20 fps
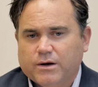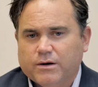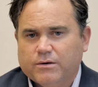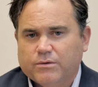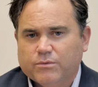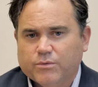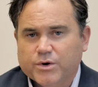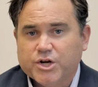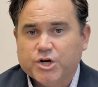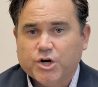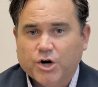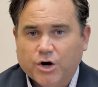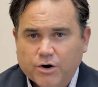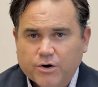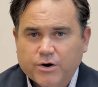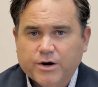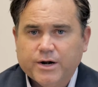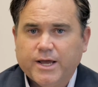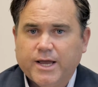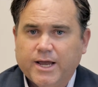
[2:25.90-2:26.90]

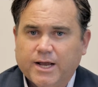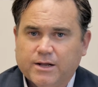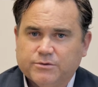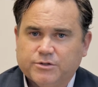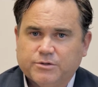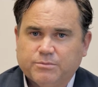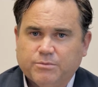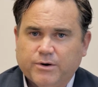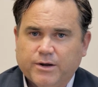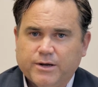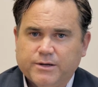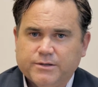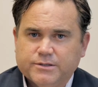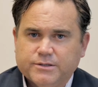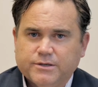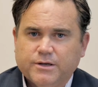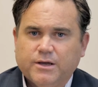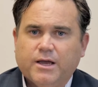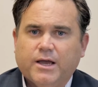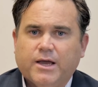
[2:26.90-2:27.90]
recurrent ankle sprains,
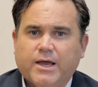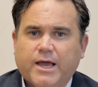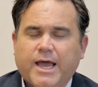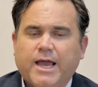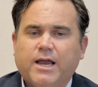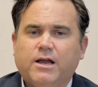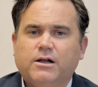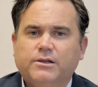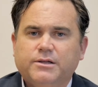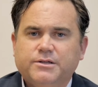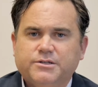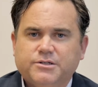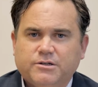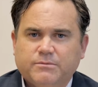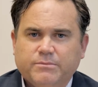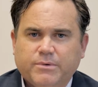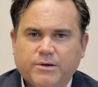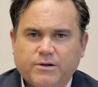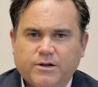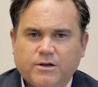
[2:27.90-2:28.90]
ankle
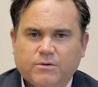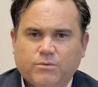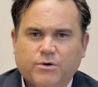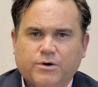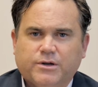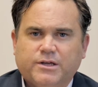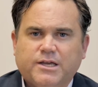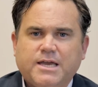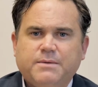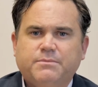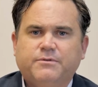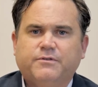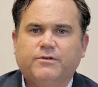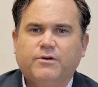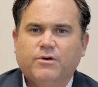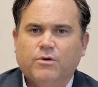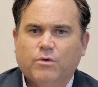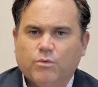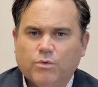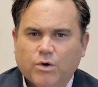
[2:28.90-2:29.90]
instability where it keeps
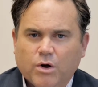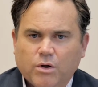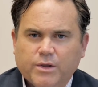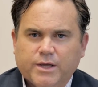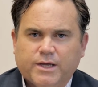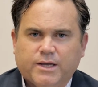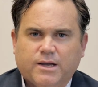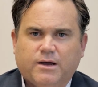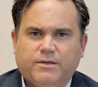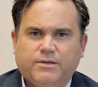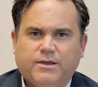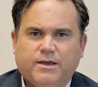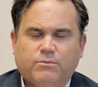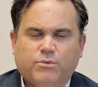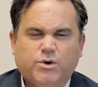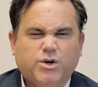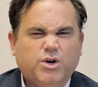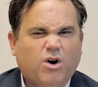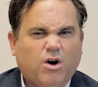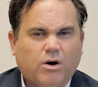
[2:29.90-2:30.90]
rolling on them
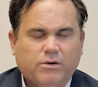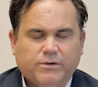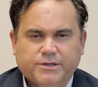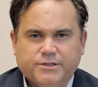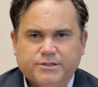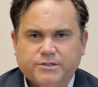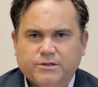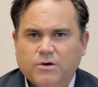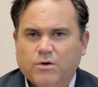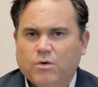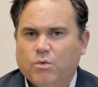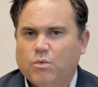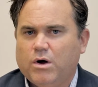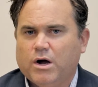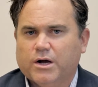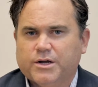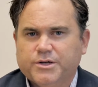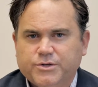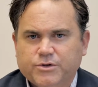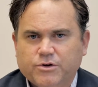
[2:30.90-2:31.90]
regardless,
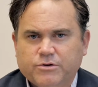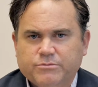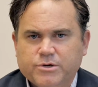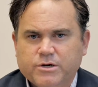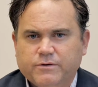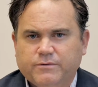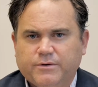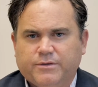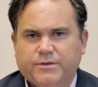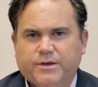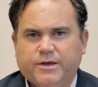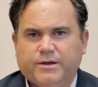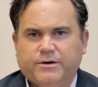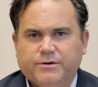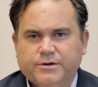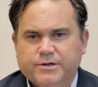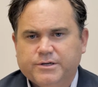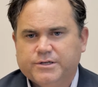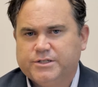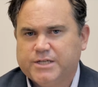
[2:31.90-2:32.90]
walk into a movie
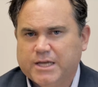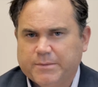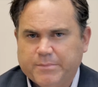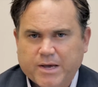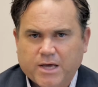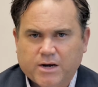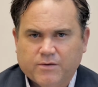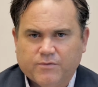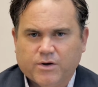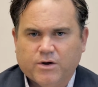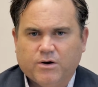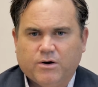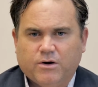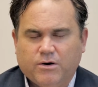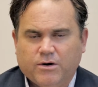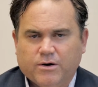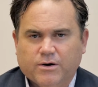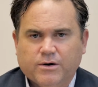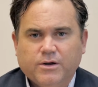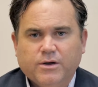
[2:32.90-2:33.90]
theater, step out of a
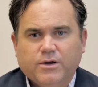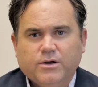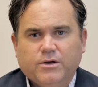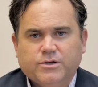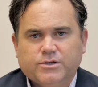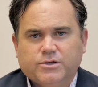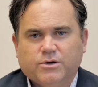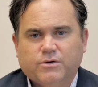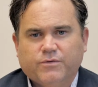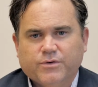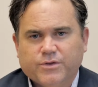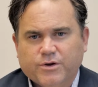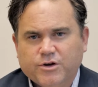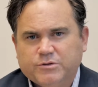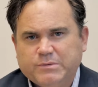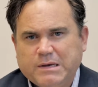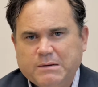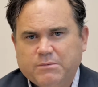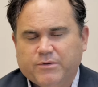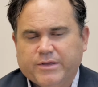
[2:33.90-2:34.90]
car. So for those
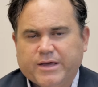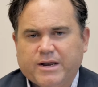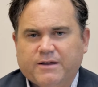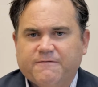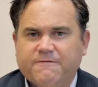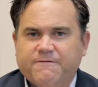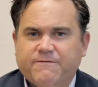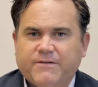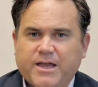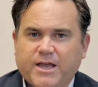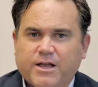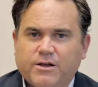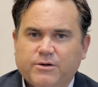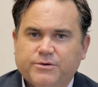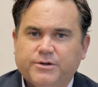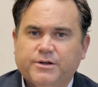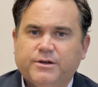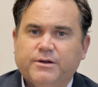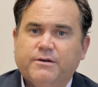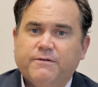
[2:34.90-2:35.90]
people that have
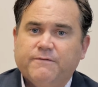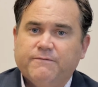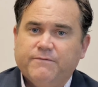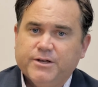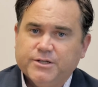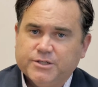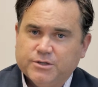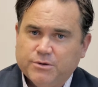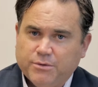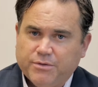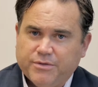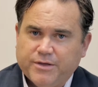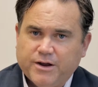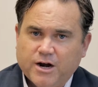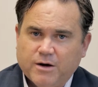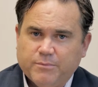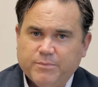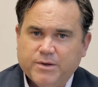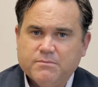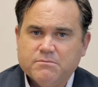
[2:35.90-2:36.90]
failed physical
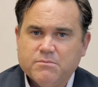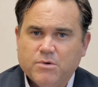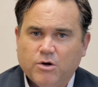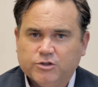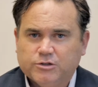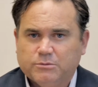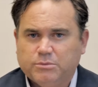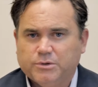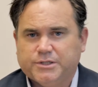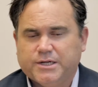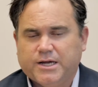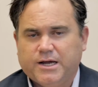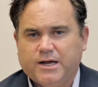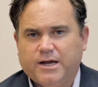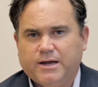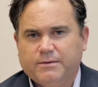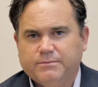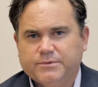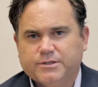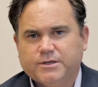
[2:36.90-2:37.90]
therapy multiple
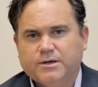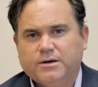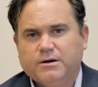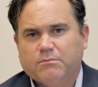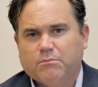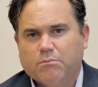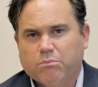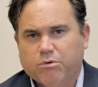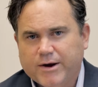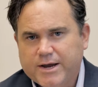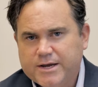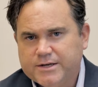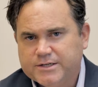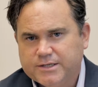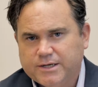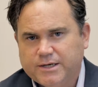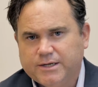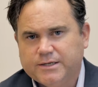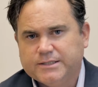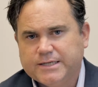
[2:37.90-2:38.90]
times,
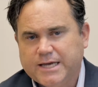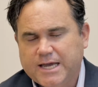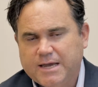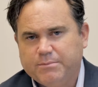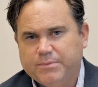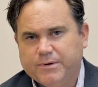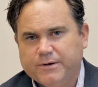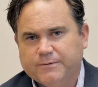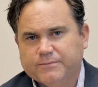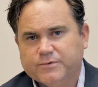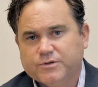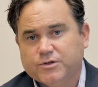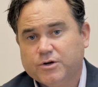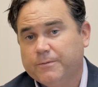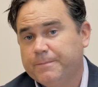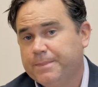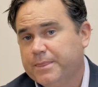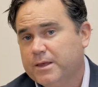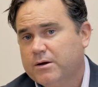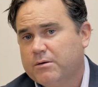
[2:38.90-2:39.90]
bracing, taping.
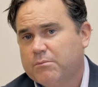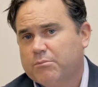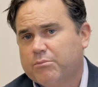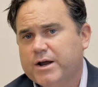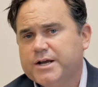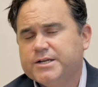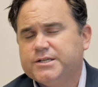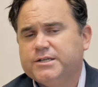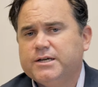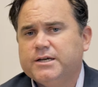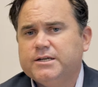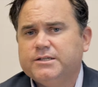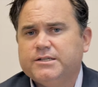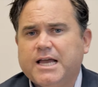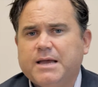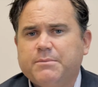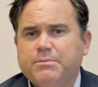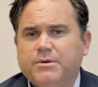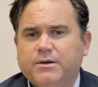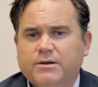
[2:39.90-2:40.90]
So bracing and
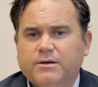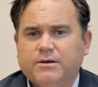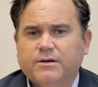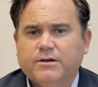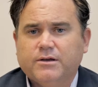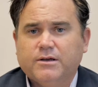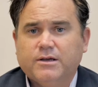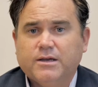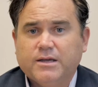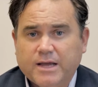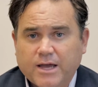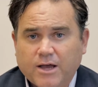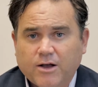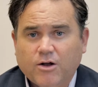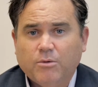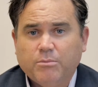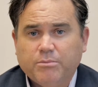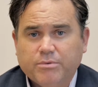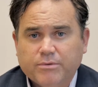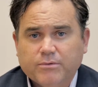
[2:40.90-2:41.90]
taping can
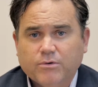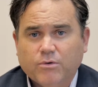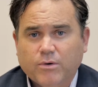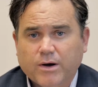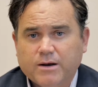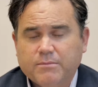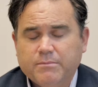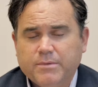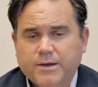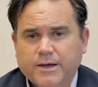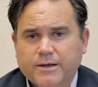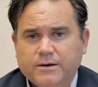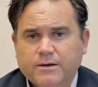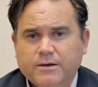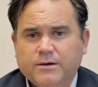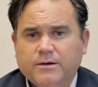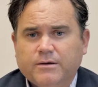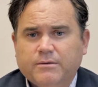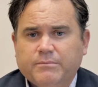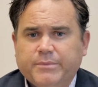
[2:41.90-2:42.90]
help quite a bit,
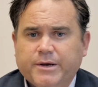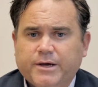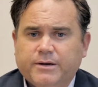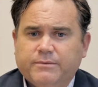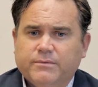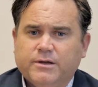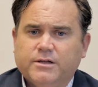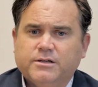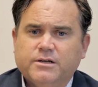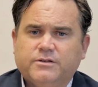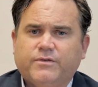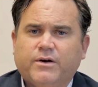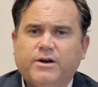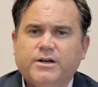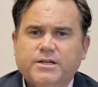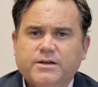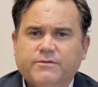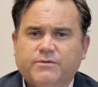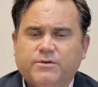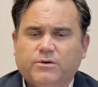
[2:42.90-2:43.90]
but it's very
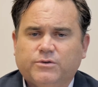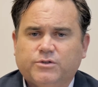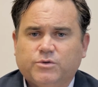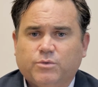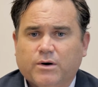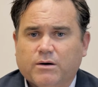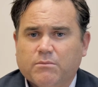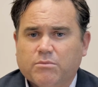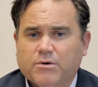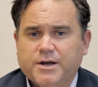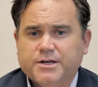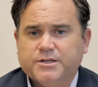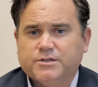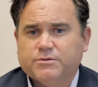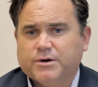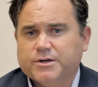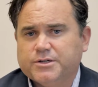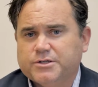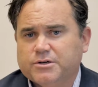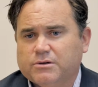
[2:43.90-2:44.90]
difficult to wear a brace
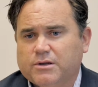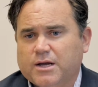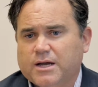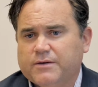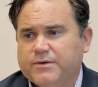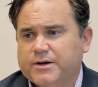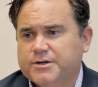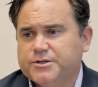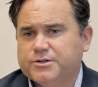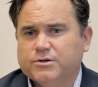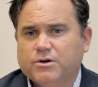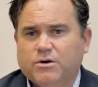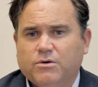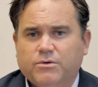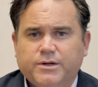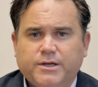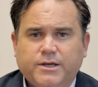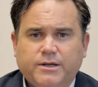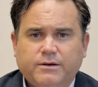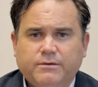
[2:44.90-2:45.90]
the rest of your life as you're
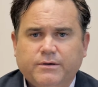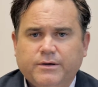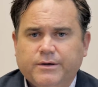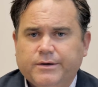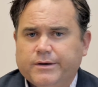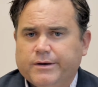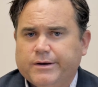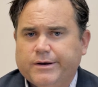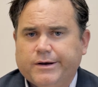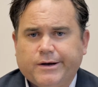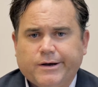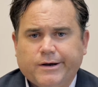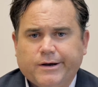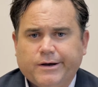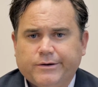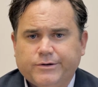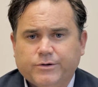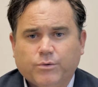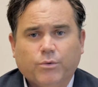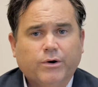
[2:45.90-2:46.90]
going in
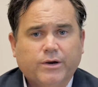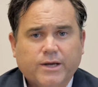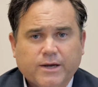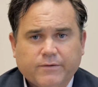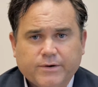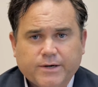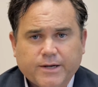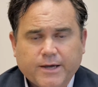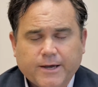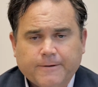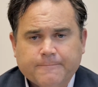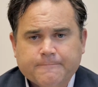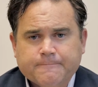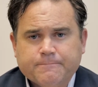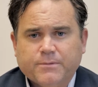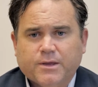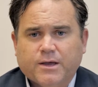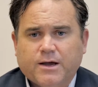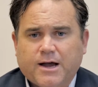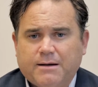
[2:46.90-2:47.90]
to work every day.
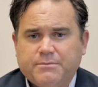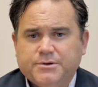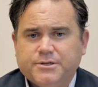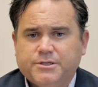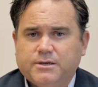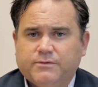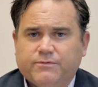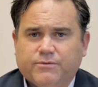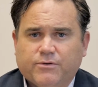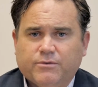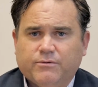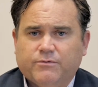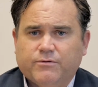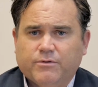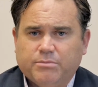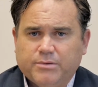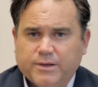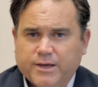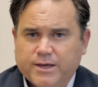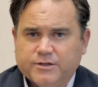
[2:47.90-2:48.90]
Obviously for
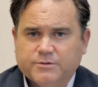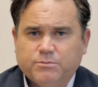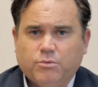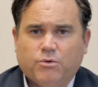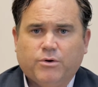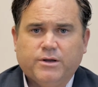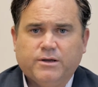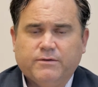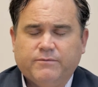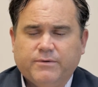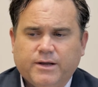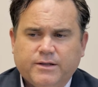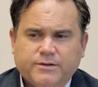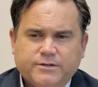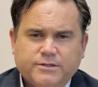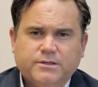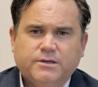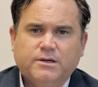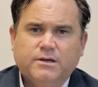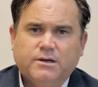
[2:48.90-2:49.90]
playing sporting
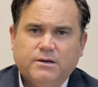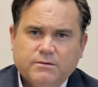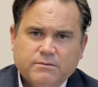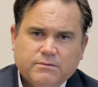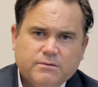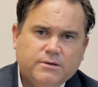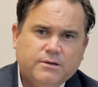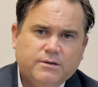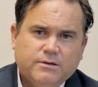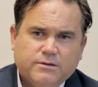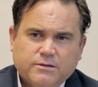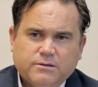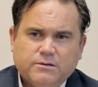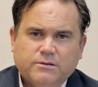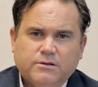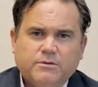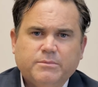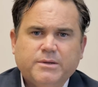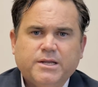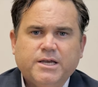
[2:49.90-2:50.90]
events, a
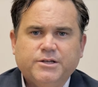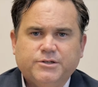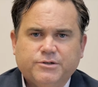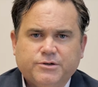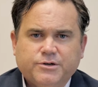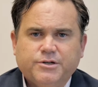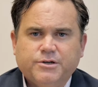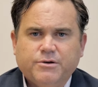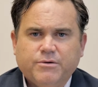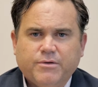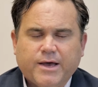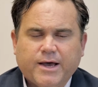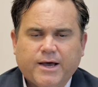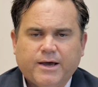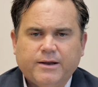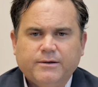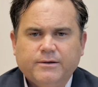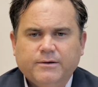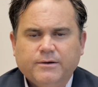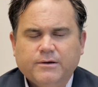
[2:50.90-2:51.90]
little bit easier to do
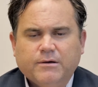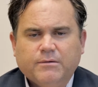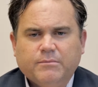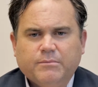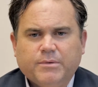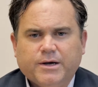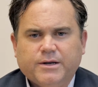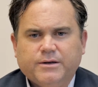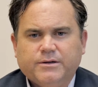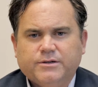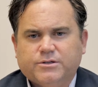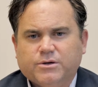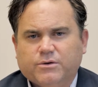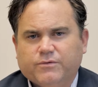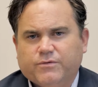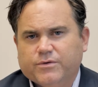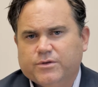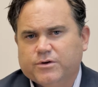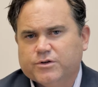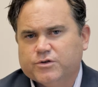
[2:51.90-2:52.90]
that. But so
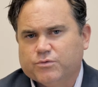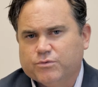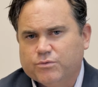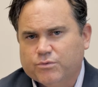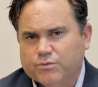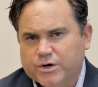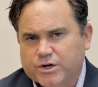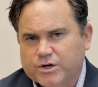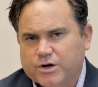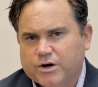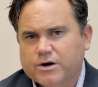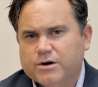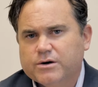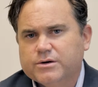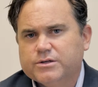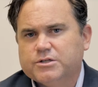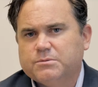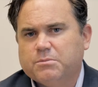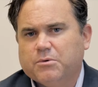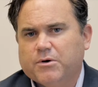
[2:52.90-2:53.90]
for those
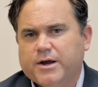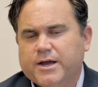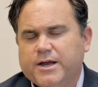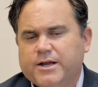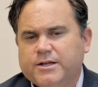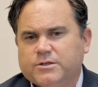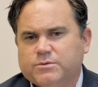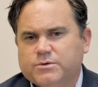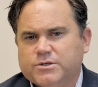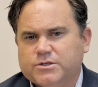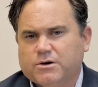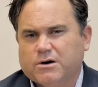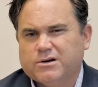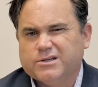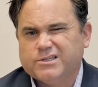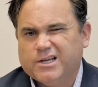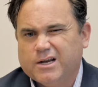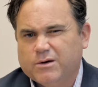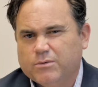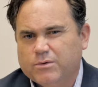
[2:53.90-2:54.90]
recurrent sprains, we start
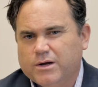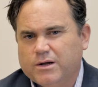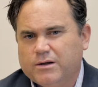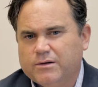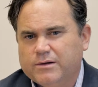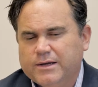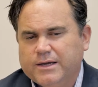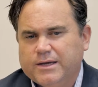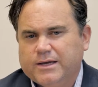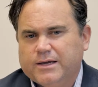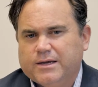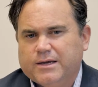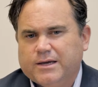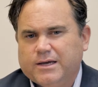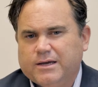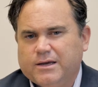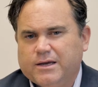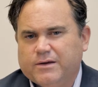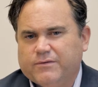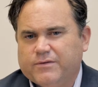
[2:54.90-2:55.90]
saying, well,
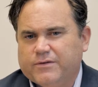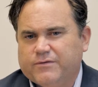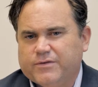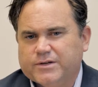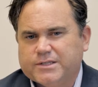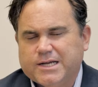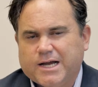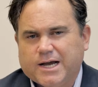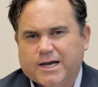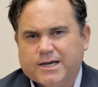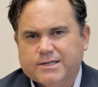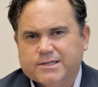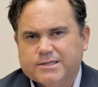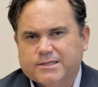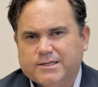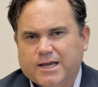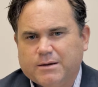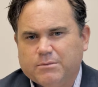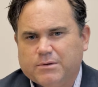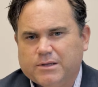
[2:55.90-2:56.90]
if it's not going to
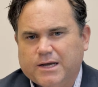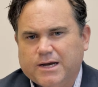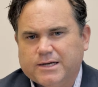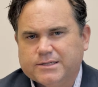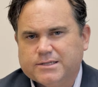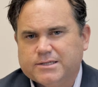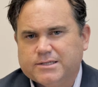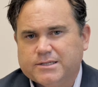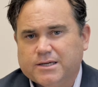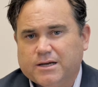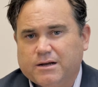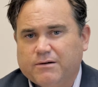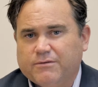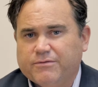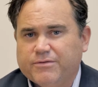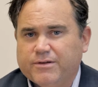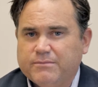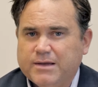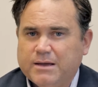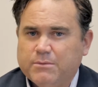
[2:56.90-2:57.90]
stabilize
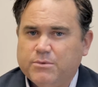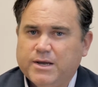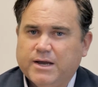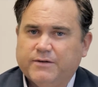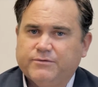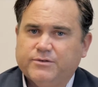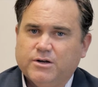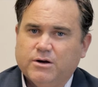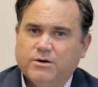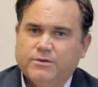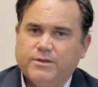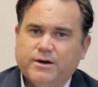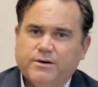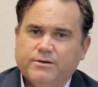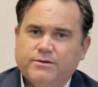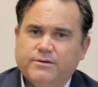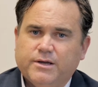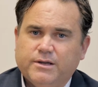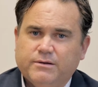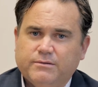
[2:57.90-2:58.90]
itself, then maybe we have to go there
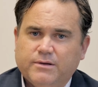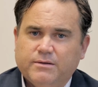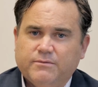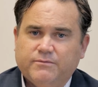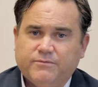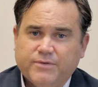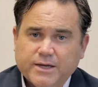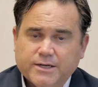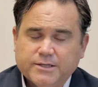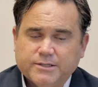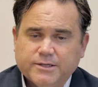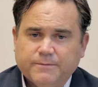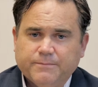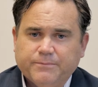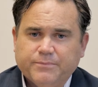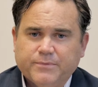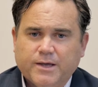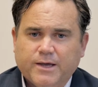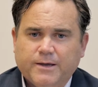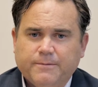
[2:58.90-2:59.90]
and fix it.
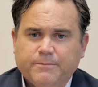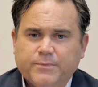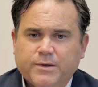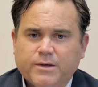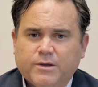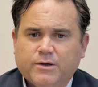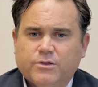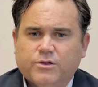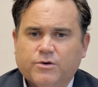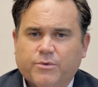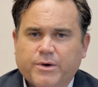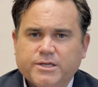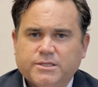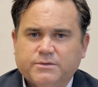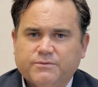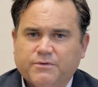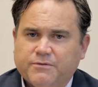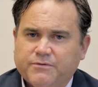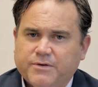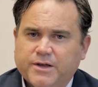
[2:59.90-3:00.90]
And the reason
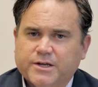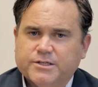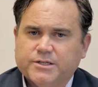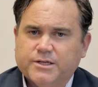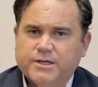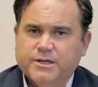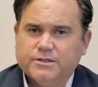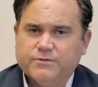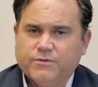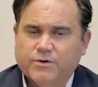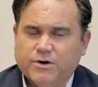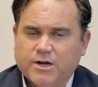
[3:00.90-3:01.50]
for fixing it is for a